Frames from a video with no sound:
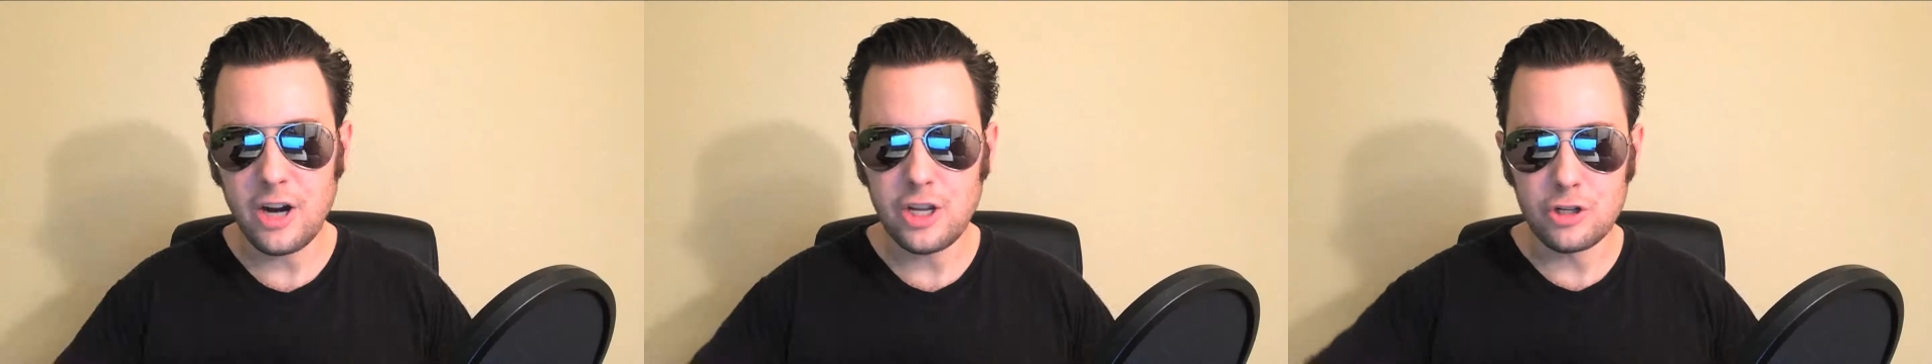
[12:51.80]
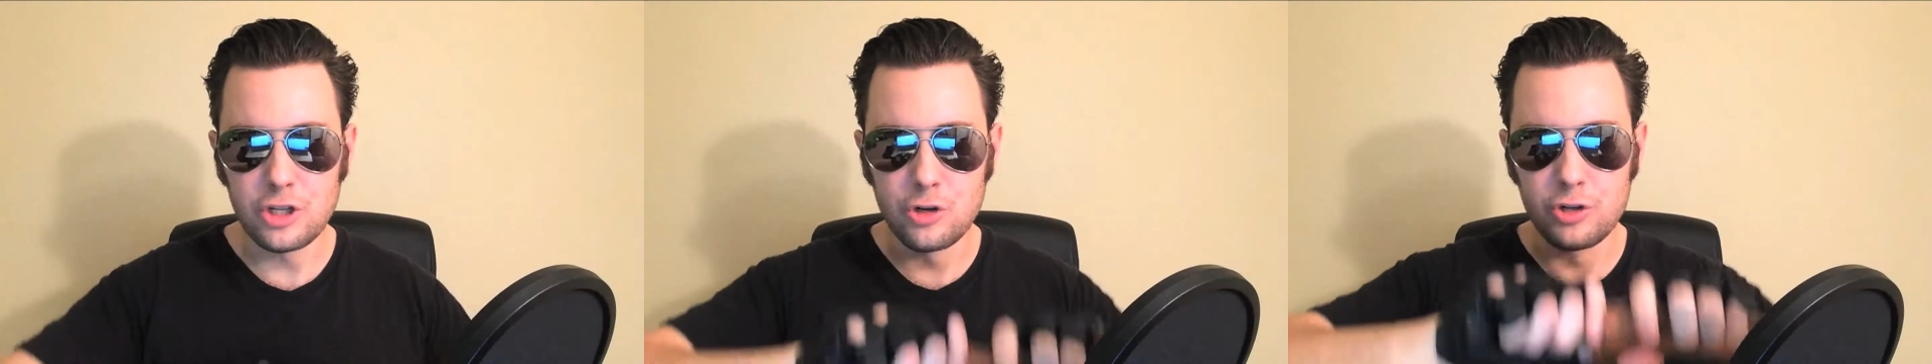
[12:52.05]

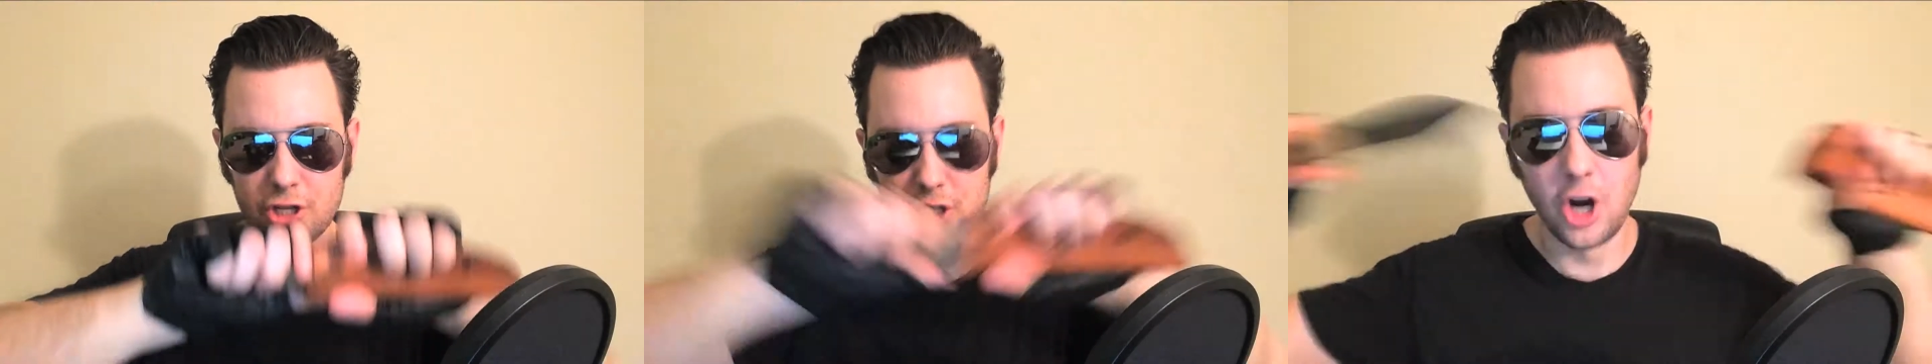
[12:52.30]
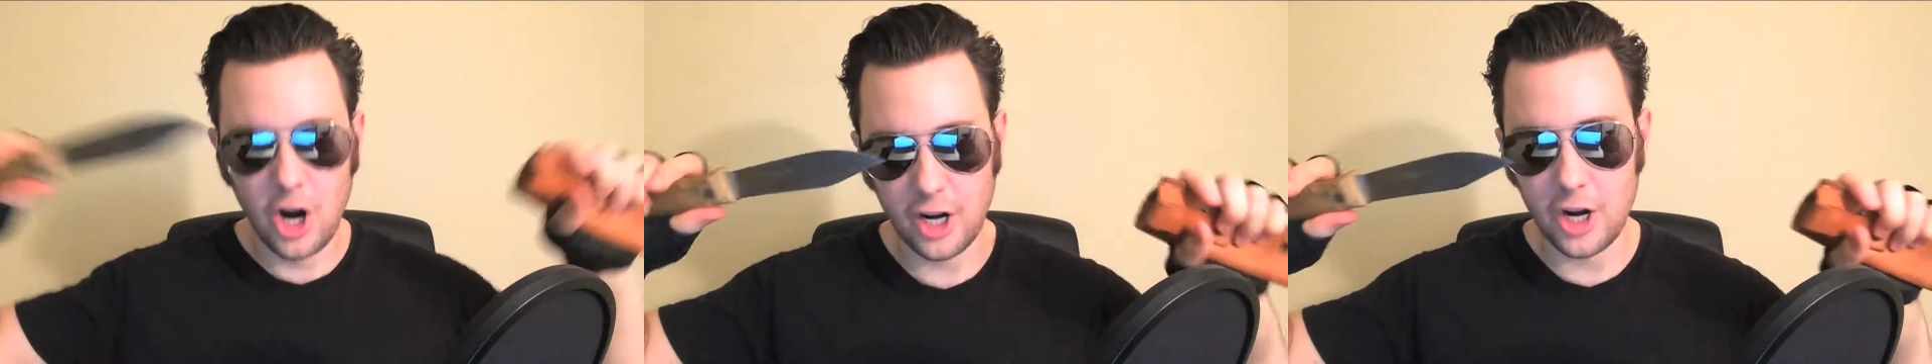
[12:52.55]
do you choose
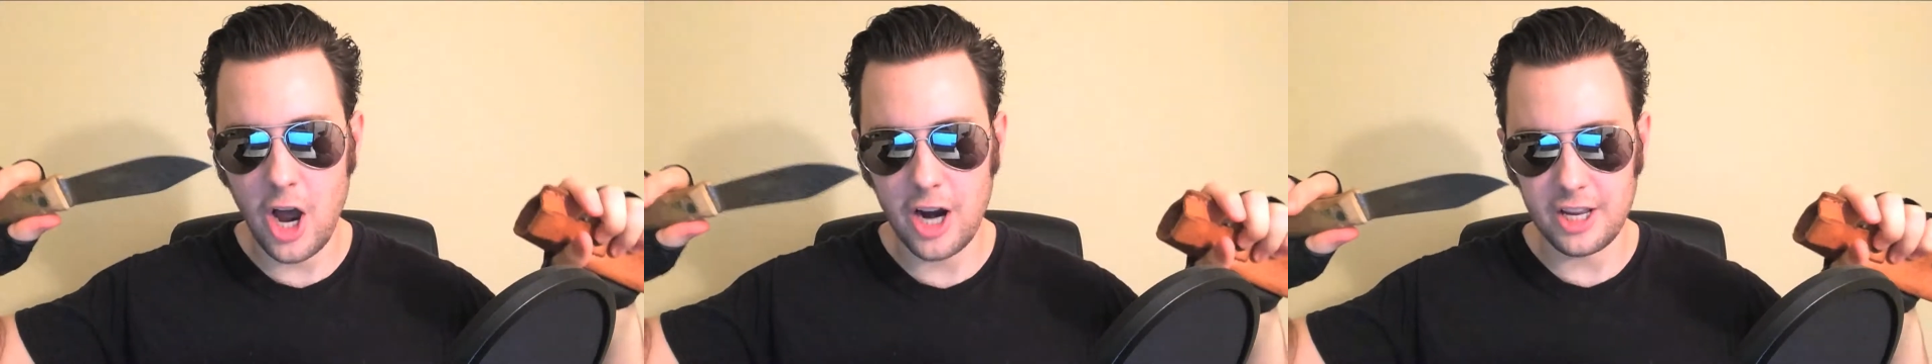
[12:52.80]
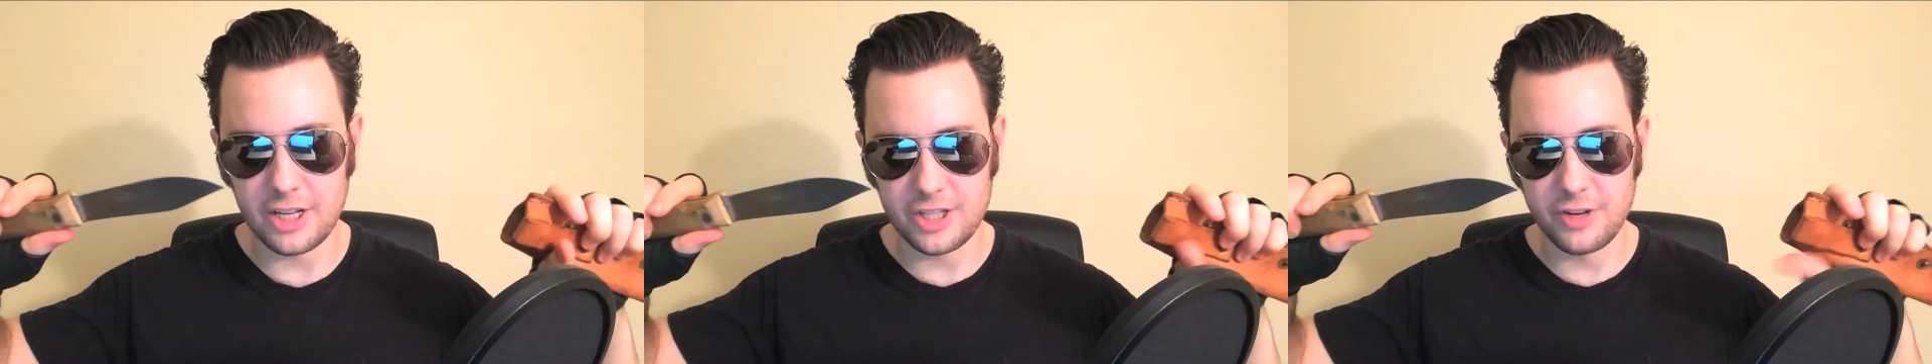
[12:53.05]
a target
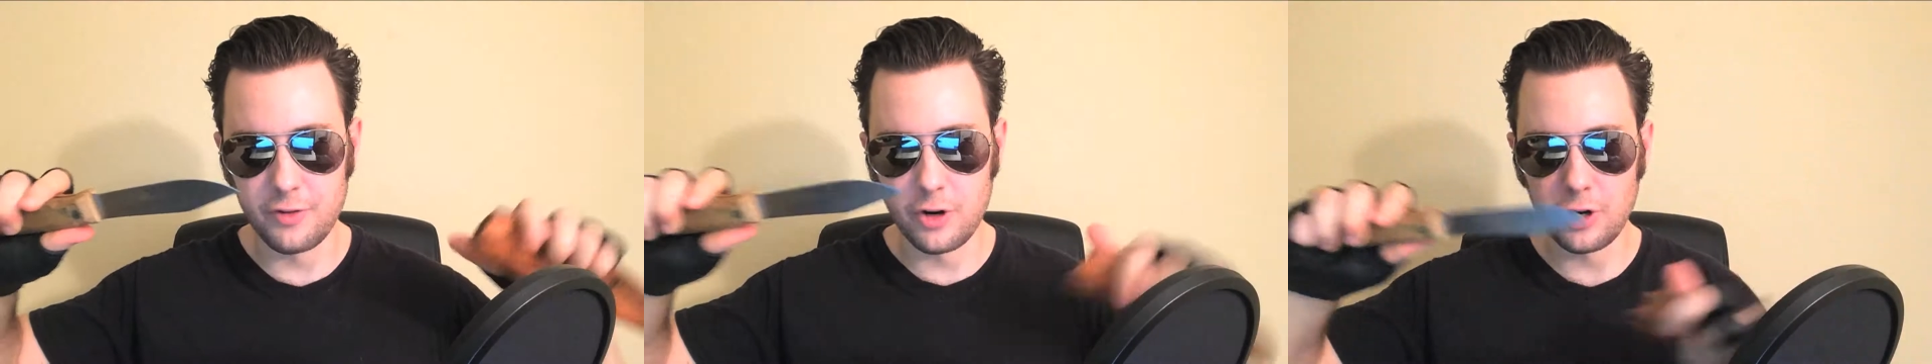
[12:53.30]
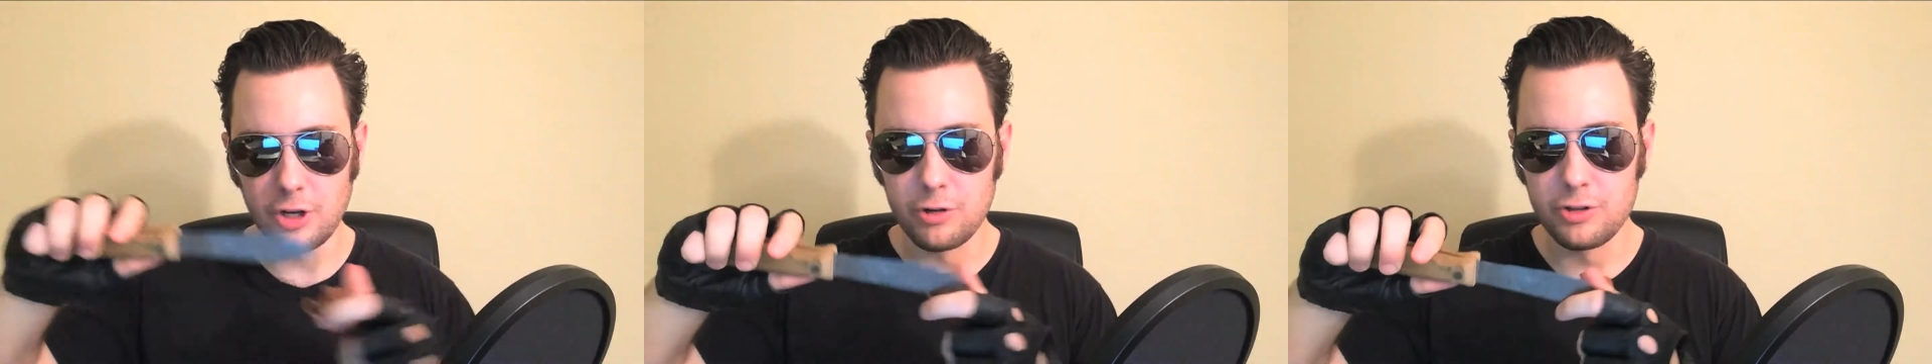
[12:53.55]
audience
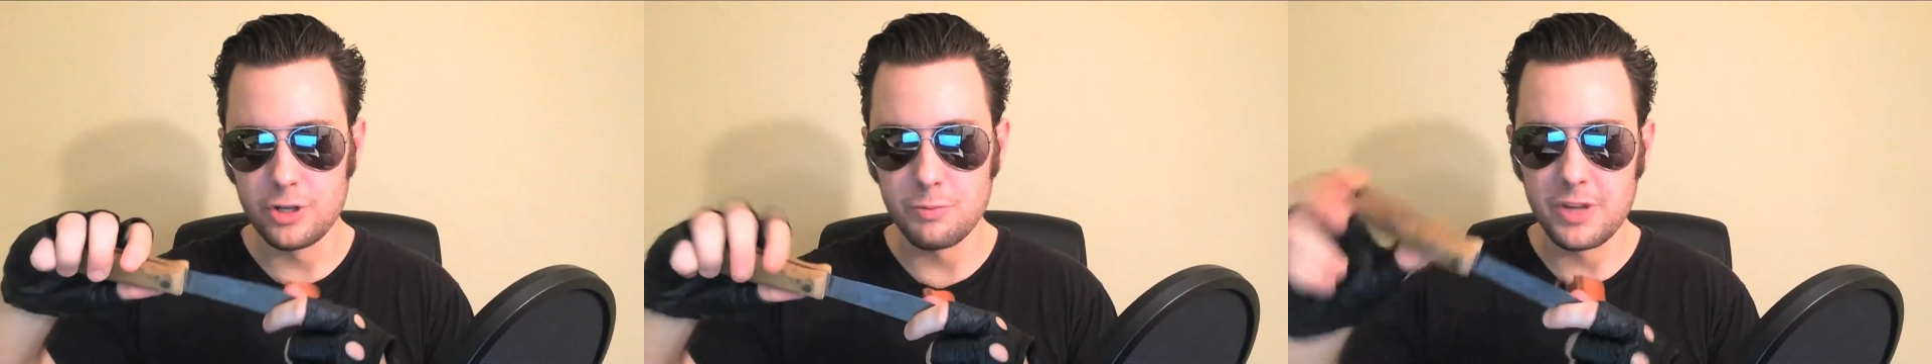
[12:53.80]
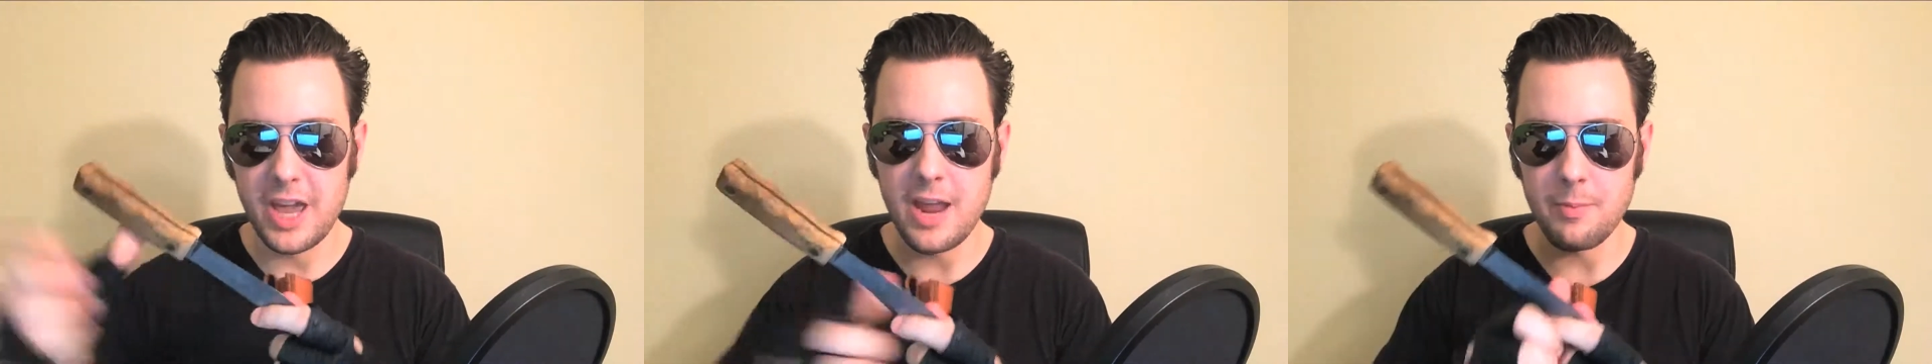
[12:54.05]
if you're a
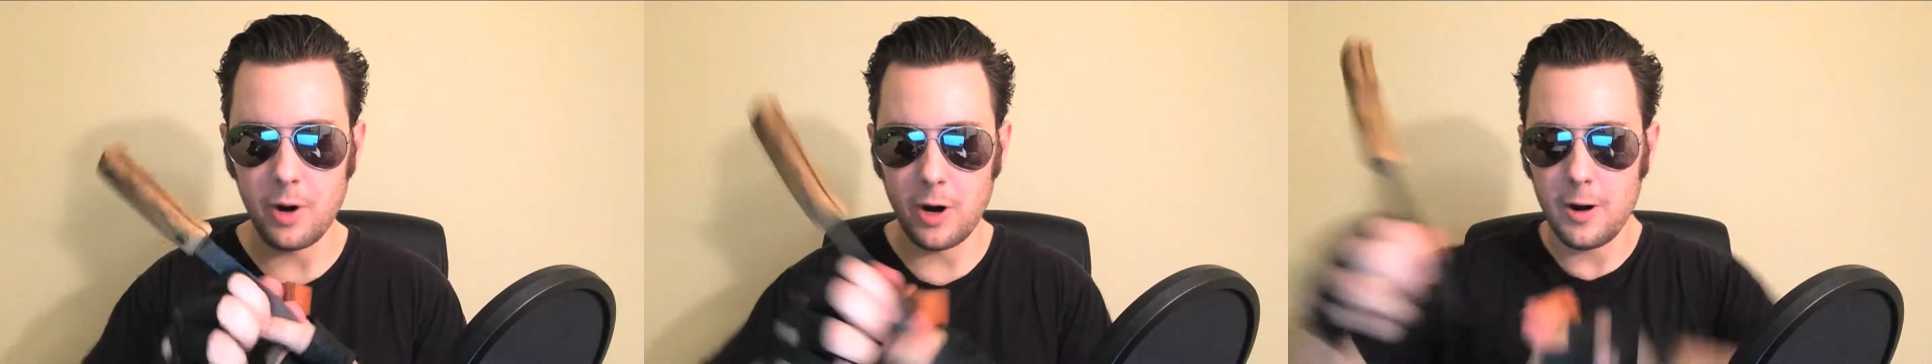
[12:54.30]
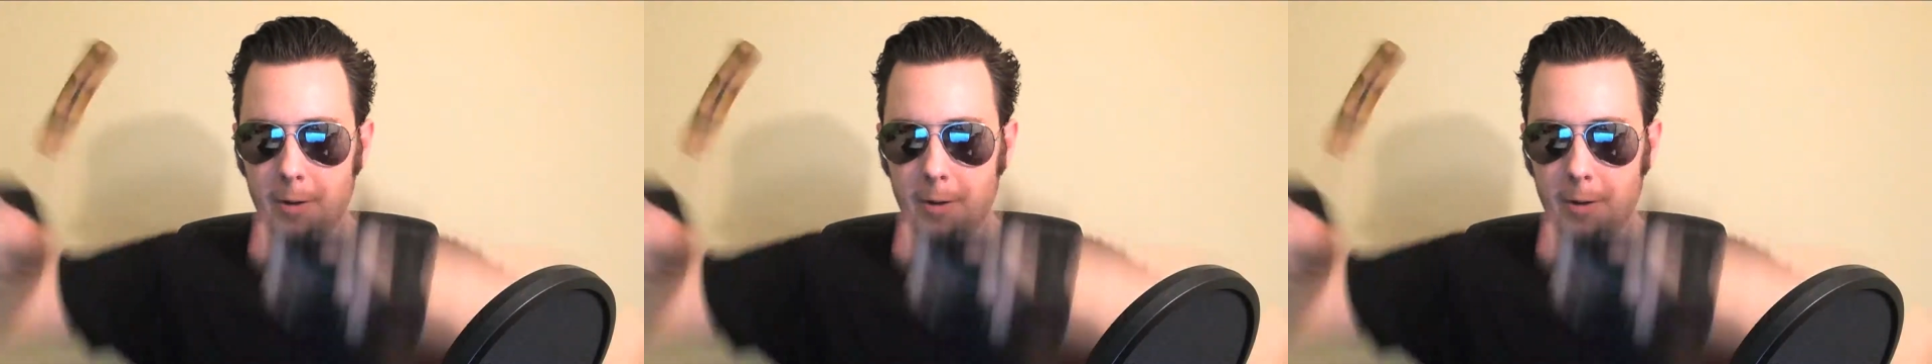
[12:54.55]
YouTube gamer?